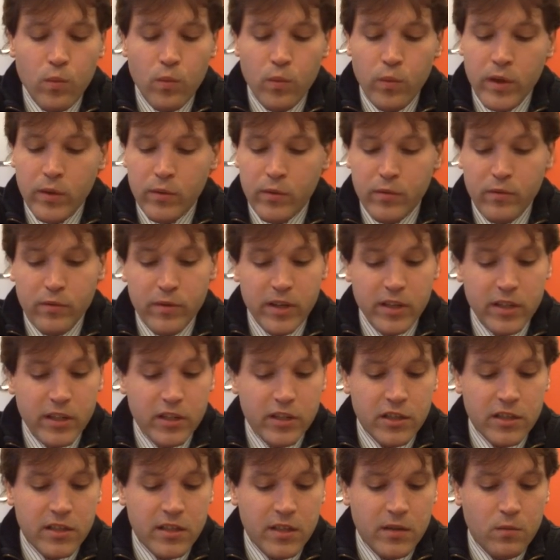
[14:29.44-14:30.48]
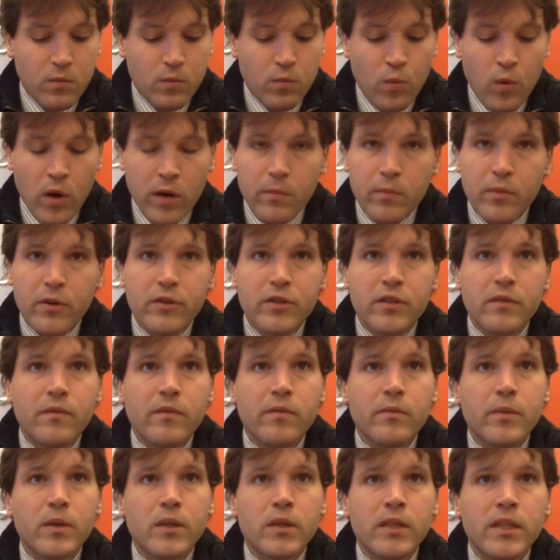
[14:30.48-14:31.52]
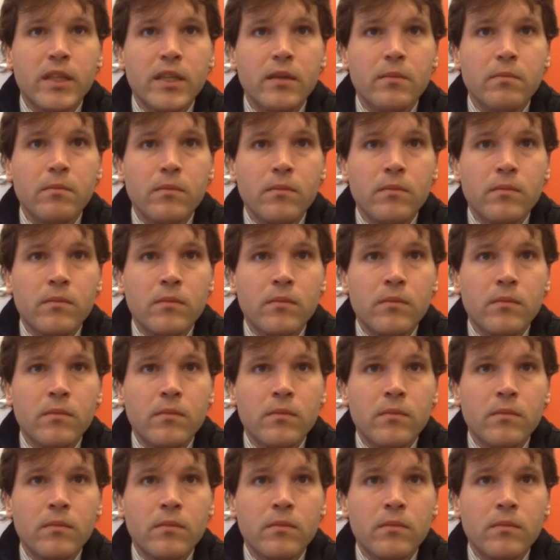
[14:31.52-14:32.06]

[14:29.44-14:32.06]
We would really just need one person from your team.